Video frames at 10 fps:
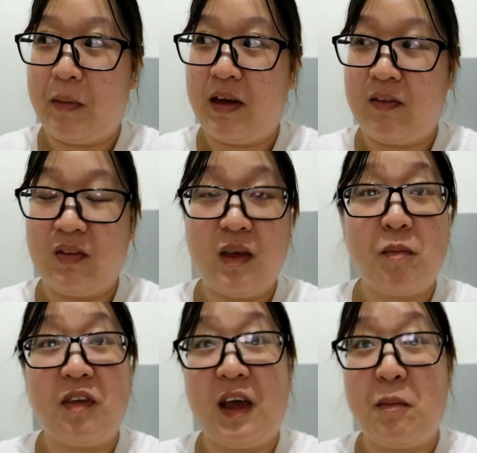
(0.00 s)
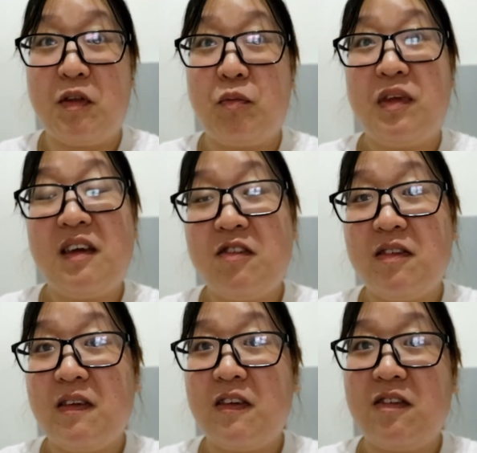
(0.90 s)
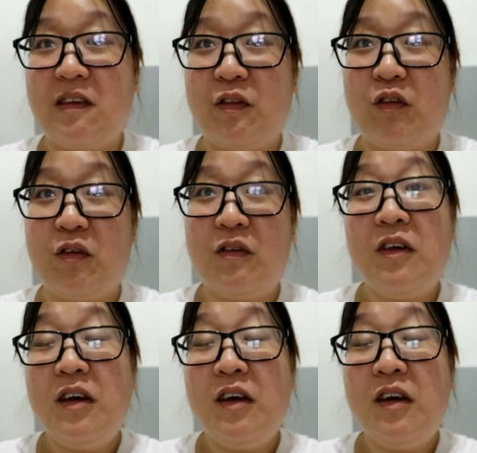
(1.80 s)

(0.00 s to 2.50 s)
and him taking me to places and all.